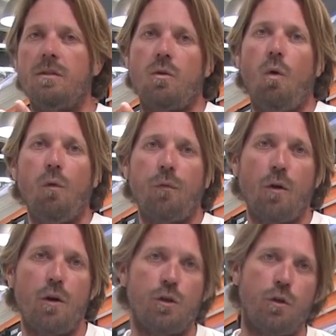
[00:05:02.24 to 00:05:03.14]
is an
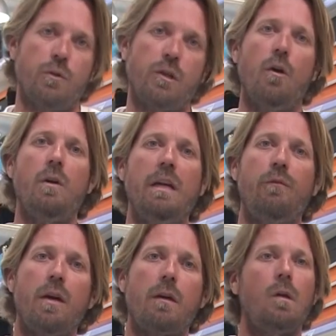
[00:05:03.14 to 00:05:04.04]
off-road use only
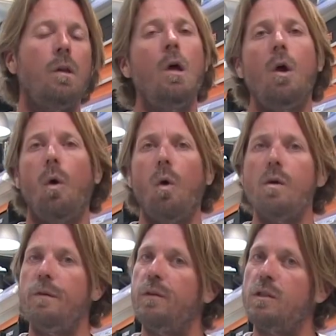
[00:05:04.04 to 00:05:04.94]
vehicle,
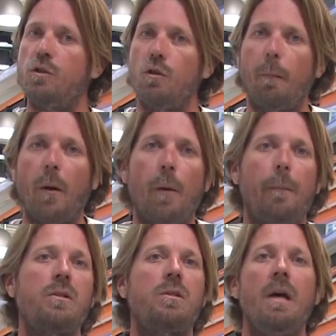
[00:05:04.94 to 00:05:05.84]
or if it's dual
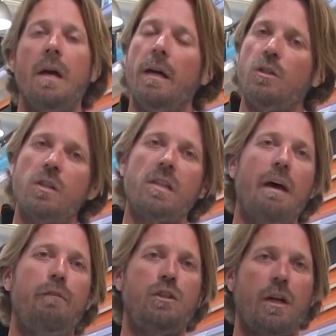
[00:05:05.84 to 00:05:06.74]
purpose, just
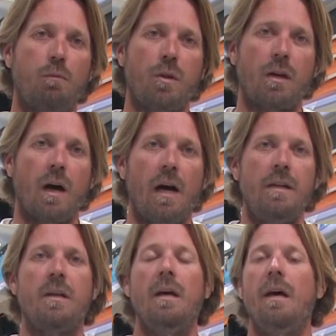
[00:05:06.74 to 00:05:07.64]
have a chat with the
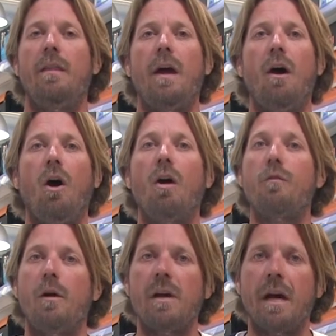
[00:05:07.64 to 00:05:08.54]
guys they are
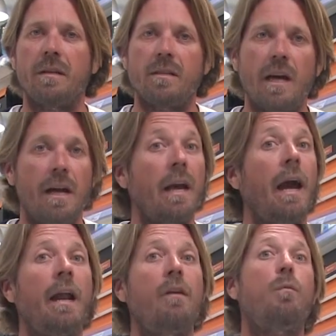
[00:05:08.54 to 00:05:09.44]
very understanding,
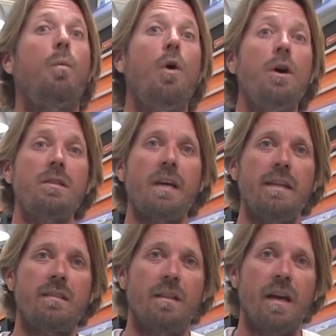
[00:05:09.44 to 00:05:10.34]
and at worst
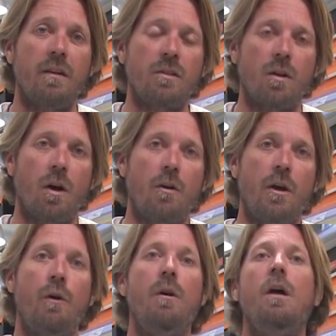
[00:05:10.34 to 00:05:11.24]
case
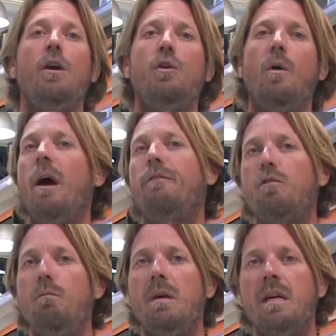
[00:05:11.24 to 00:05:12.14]
scenario, you
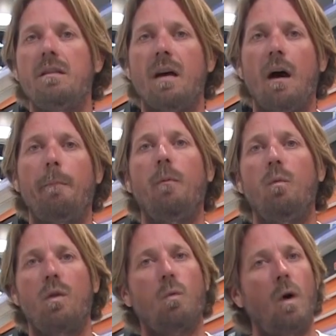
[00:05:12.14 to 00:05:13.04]
have to meet up
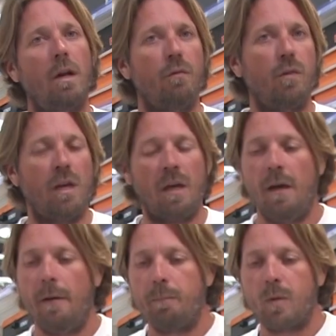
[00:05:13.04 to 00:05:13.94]
with one of the
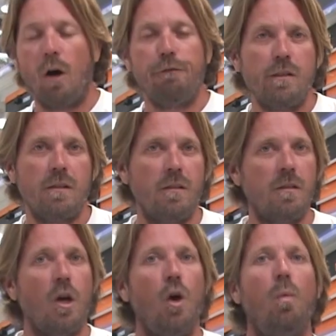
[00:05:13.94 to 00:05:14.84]

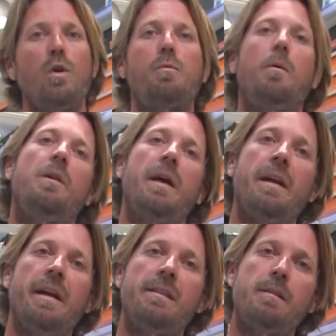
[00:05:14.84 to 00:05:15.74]
officers, which will
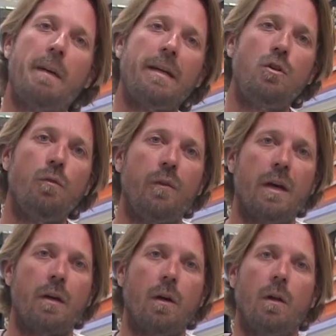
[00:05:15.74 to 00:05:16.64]
then inspect your
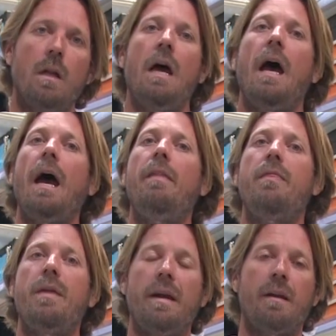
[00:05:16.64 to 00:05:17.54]
vehicle
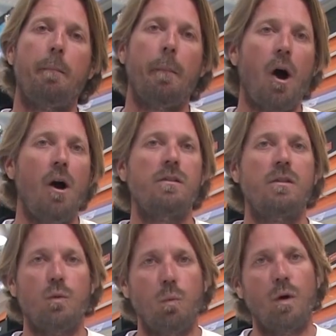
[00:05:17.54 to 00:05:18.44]
and then
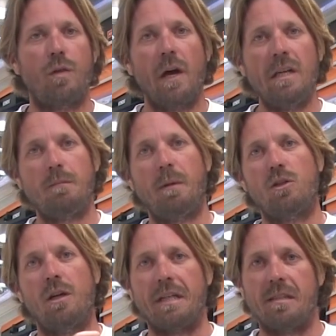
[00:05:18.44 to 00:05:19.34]
pass it with a
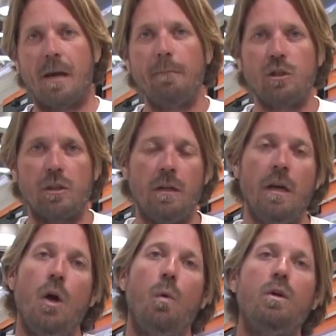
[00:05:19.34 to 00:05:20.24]
special exemption,
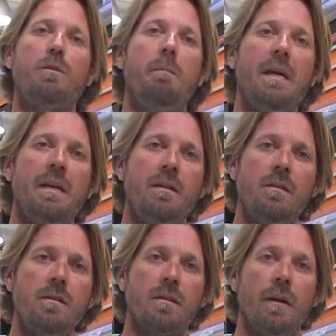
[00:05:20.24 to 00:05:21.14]
which
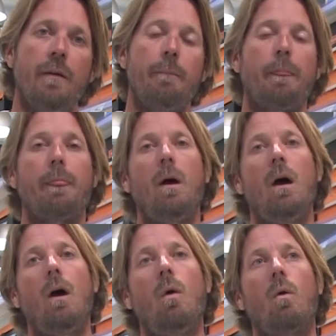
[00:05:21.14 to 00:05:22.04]
means,
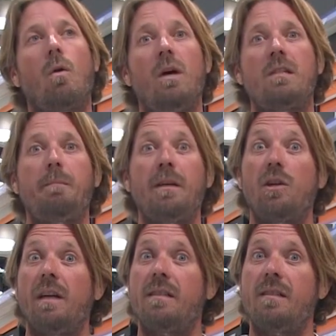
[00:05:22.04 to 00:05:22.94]
or a
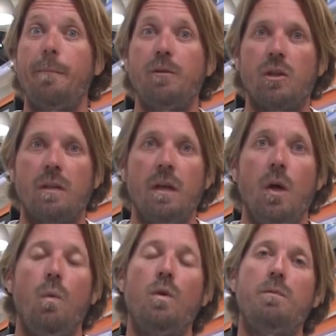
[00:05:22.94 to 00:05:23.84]
special exception,
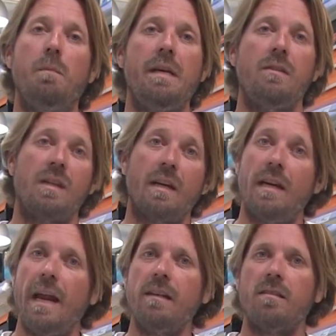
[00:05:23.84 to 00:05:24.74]
which means
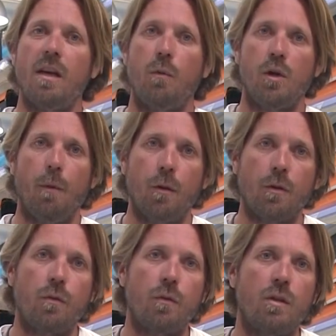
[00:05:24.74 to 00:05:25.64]
that next year when you
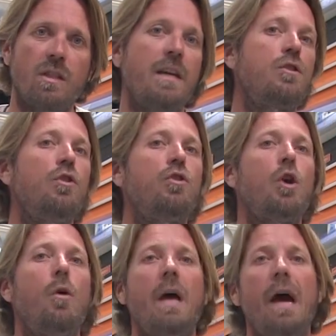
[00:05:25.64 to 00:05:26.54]
put it through the test, you
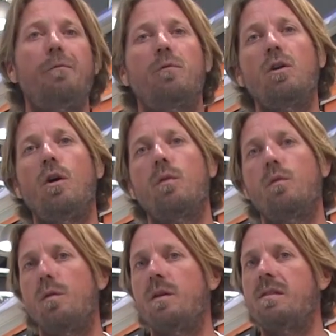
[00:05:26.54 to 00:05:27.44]
don't have to go
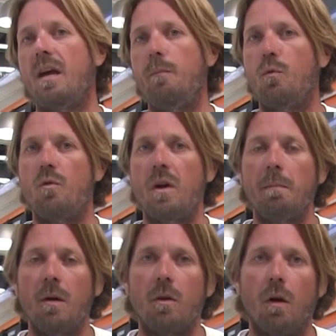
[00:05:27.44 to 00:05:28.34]
through the same
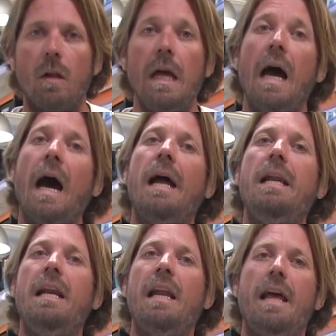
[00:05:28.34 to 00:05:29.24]
rigmarole
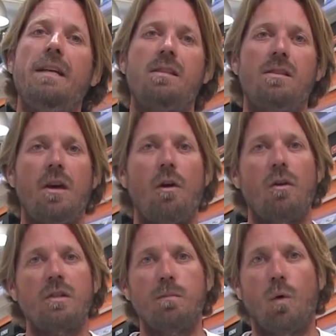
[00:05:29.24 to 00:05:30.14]
unless there
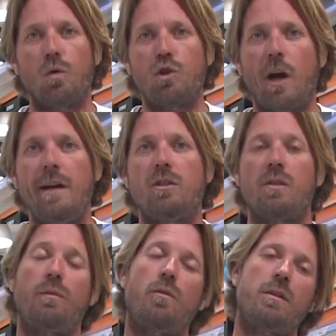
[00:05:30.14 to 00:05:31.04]
are small
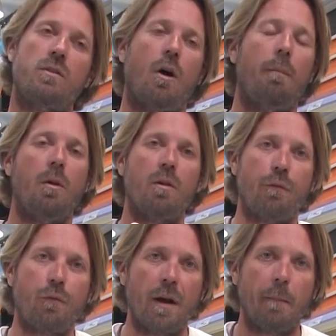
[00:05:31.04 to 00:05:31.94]
changes. For example,
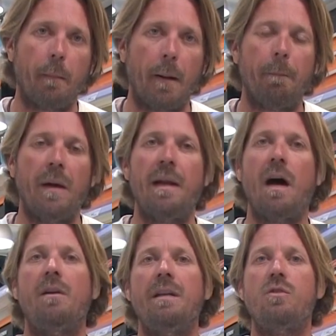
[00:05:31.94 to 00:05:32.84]
the front bumper
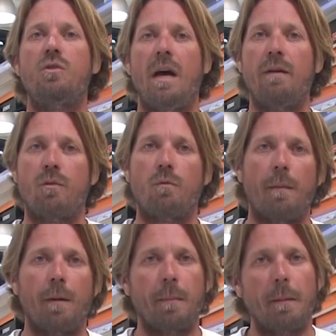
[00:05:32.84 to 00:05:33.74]
now needs to have the
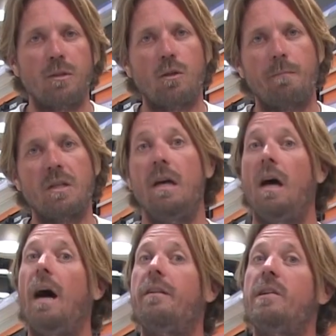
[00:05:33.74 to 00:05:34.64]
rubber bump stops.
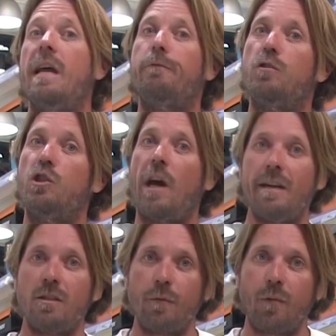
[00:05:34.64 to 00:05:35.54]
I didn't have to
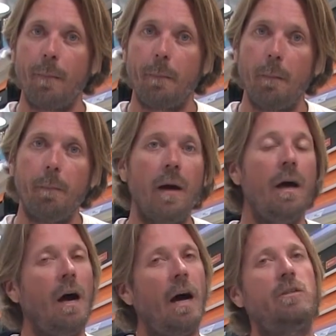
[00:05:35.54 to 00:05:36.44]
change the front bumper,
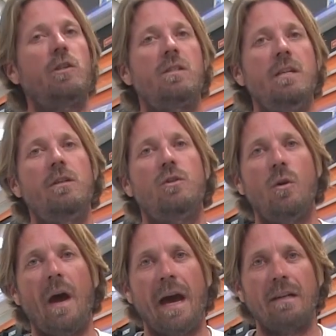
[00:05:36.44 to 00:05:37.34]
I just needed
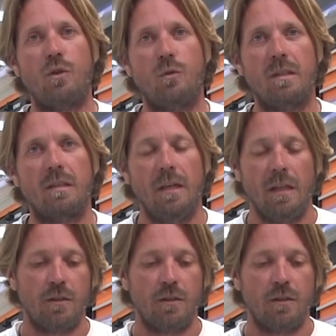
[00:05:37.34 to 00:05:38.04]
to add to it.